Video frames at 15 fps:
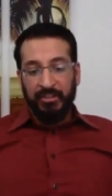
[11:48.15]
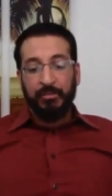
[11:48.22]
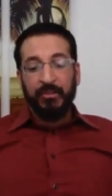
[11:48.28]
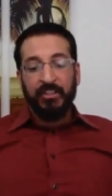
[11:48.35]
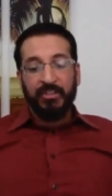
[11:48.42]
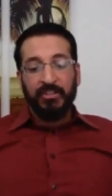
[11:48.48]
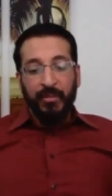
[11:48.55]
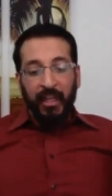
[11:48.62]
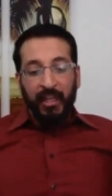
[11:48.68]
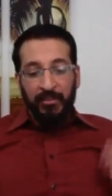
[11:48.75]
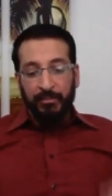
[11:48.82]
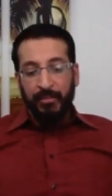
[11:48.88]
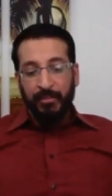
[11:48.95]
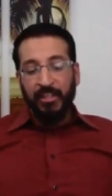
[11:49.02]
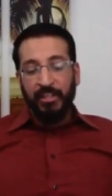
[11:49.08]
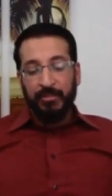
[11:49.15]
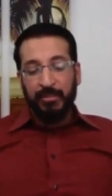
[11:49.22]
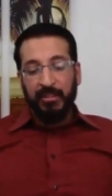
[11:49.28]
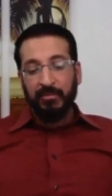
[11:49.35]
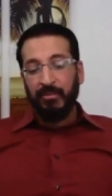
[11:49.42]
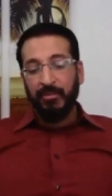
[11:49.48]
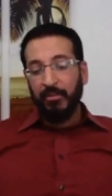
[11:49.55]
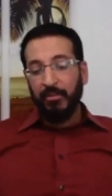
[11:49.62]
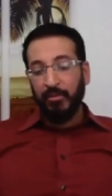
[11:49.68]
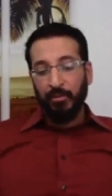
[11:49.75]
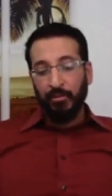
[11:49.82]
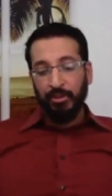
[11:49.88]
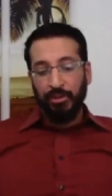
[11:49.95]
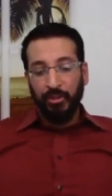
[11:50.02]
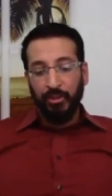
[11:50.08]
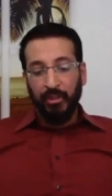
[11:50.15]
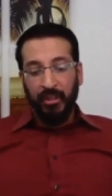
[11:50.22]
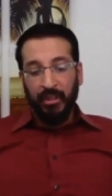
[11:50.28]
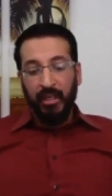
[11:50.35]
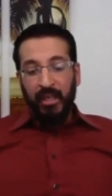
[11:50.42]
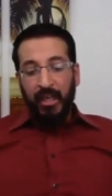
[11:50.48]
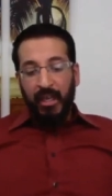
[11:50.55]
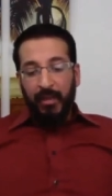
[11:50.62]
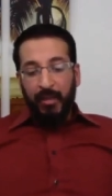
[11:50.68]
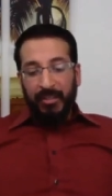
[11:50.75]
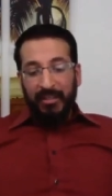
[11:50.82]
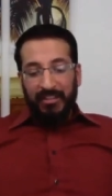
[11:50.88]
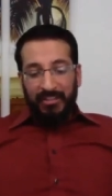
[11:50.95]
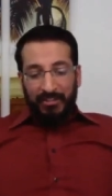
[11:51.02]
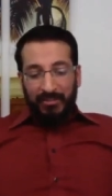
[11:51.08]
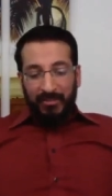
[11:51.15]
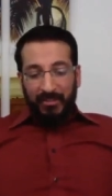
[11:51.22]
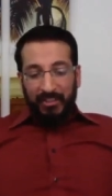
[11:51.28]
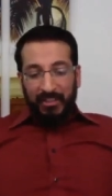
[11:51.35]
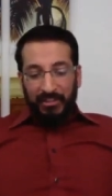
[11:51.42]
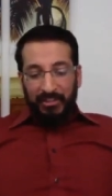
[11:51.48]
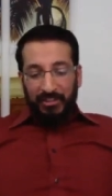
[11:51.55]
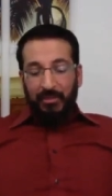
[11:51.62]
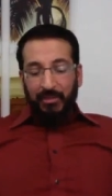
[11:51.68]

because the body's being flooded with sugar. But it's also very interesting.